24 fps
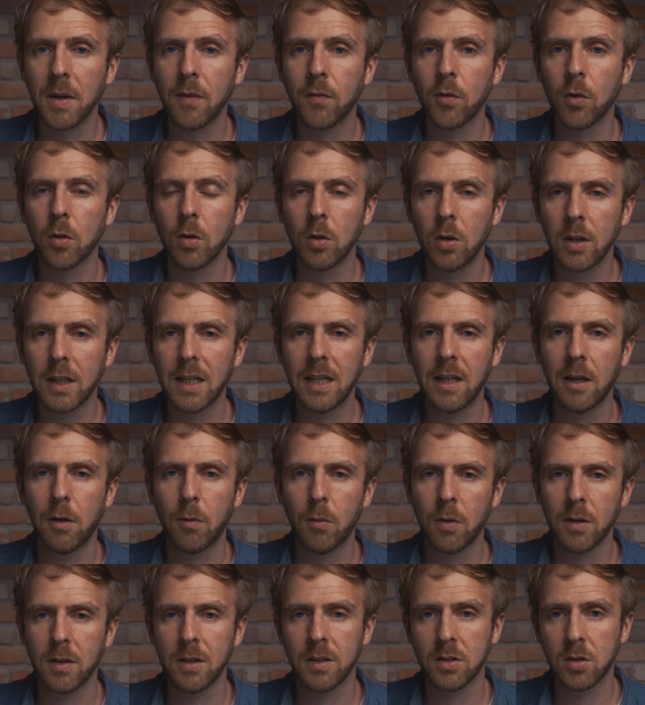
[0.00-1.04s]
If you're looking at
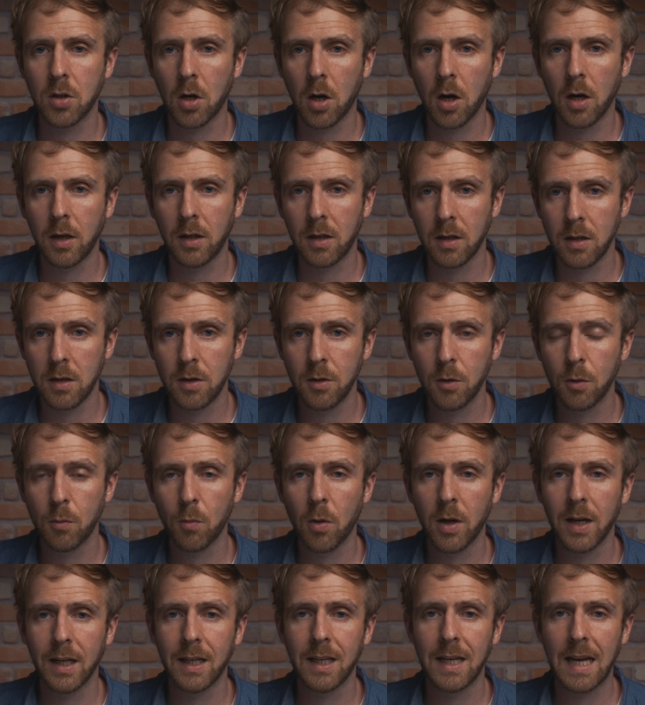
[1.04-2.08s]
what this card can do and
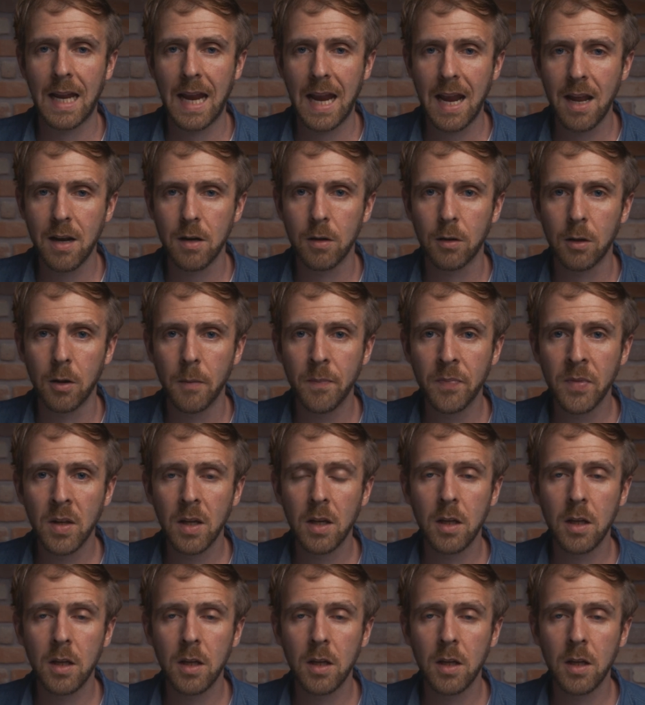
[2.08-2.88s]
what it can handle,